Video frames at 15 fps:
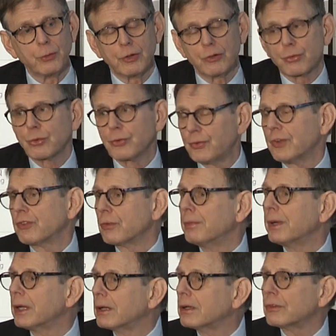which would fit a
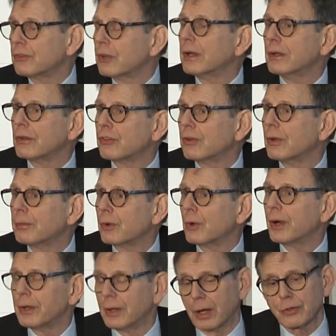big container ship
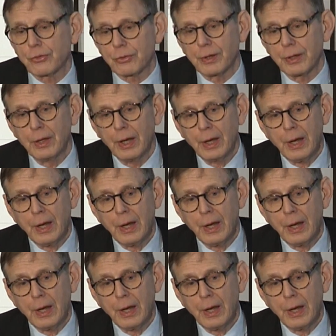quite nicely.